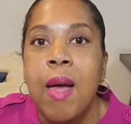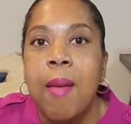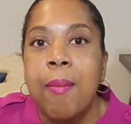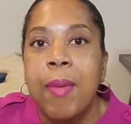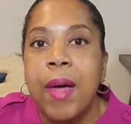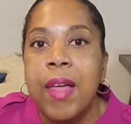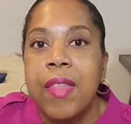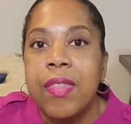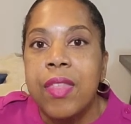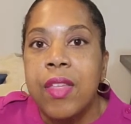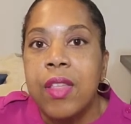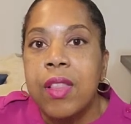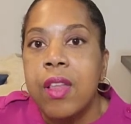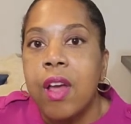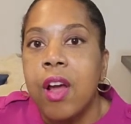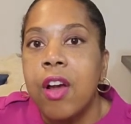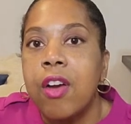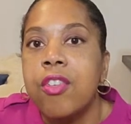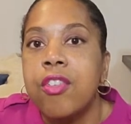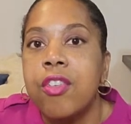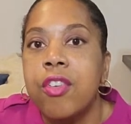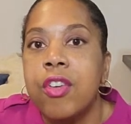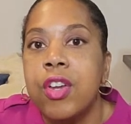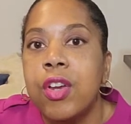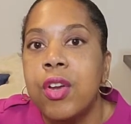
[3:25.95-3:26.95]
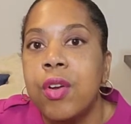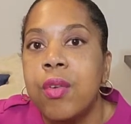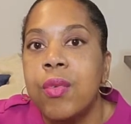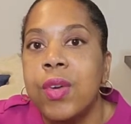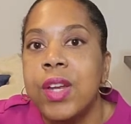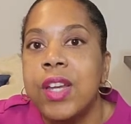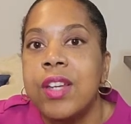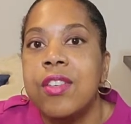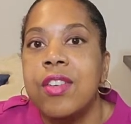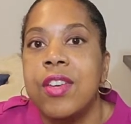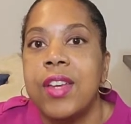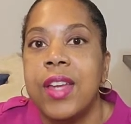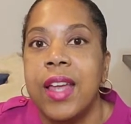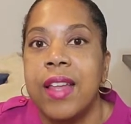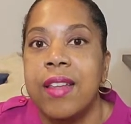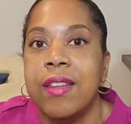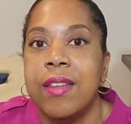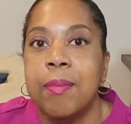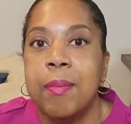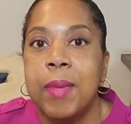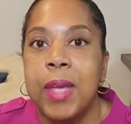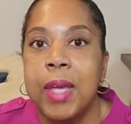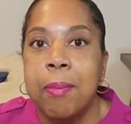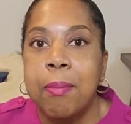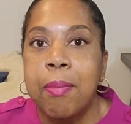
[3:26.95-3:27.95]
But the larger your reach
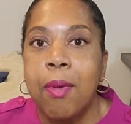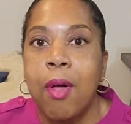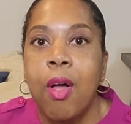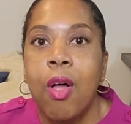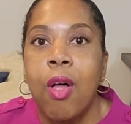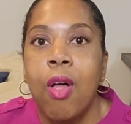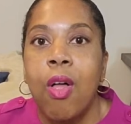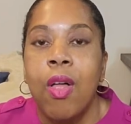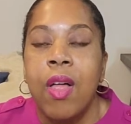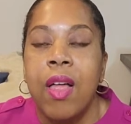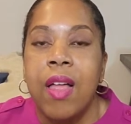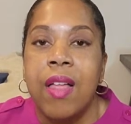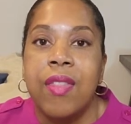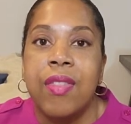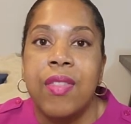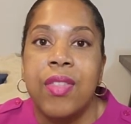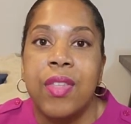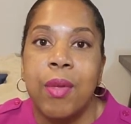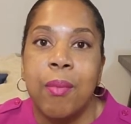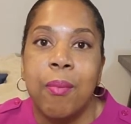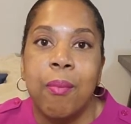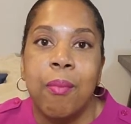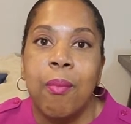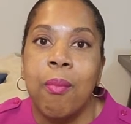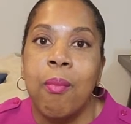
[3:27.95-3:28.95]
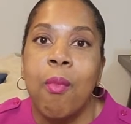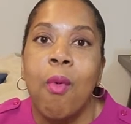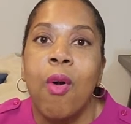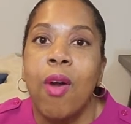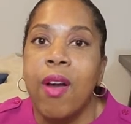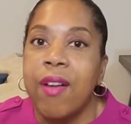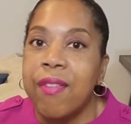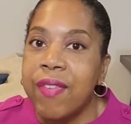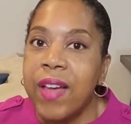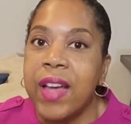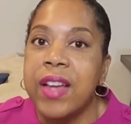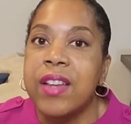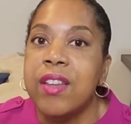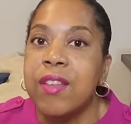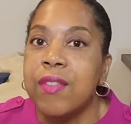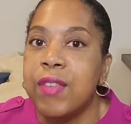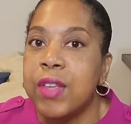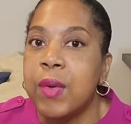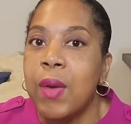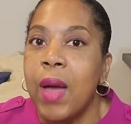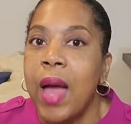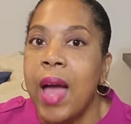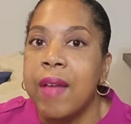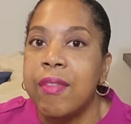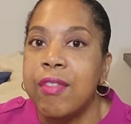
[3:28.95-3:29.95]
against people, the more effective
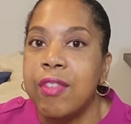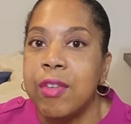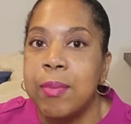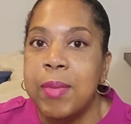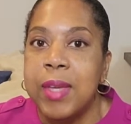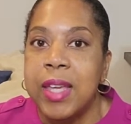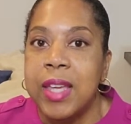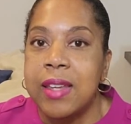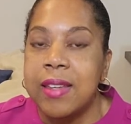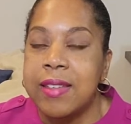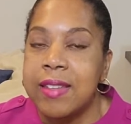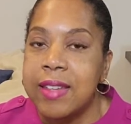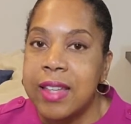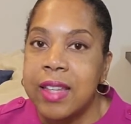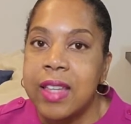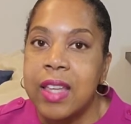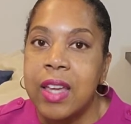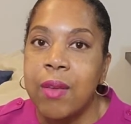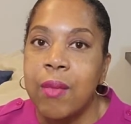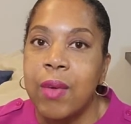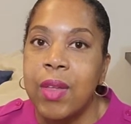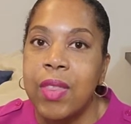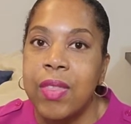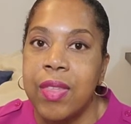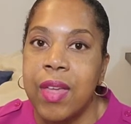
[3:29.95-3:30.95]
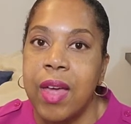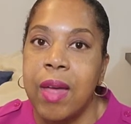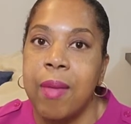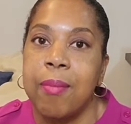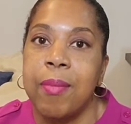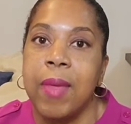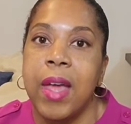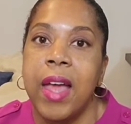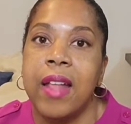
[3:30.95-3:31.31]
you have to be in dealing with them.